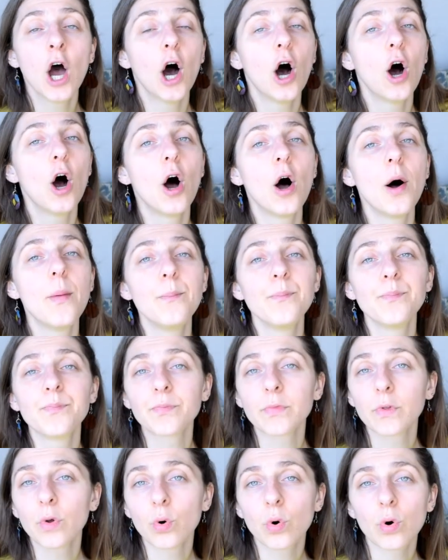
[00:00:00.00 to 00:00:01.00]

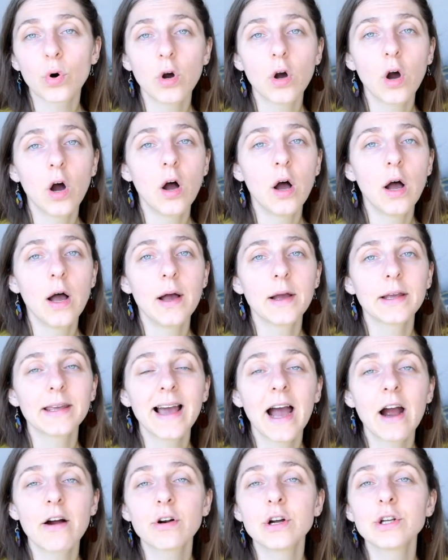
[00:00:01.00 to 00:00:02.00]
or
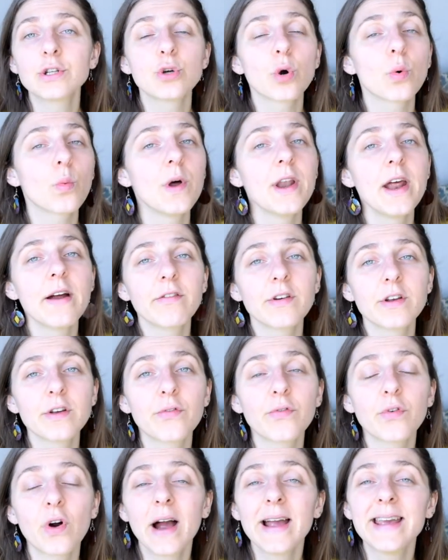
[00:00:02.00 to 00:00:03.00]
carrots or whatever you're
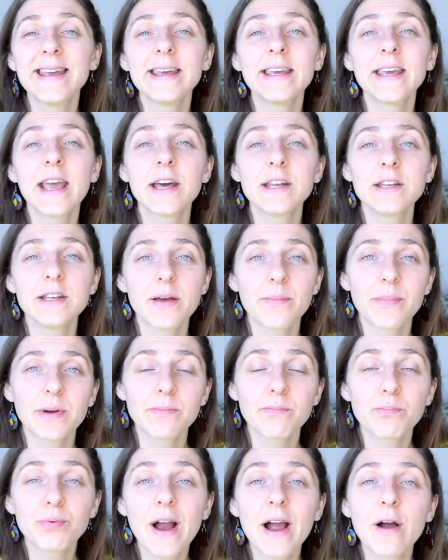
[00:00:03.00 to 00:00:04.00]
frying getting a
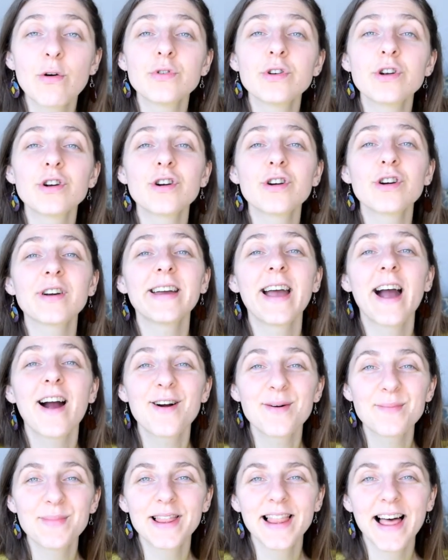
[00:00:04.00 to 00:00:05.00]
bit browner,
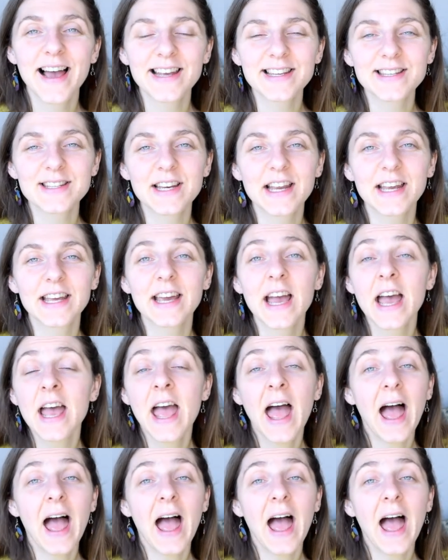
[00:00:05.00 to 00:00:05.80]
caramelizing,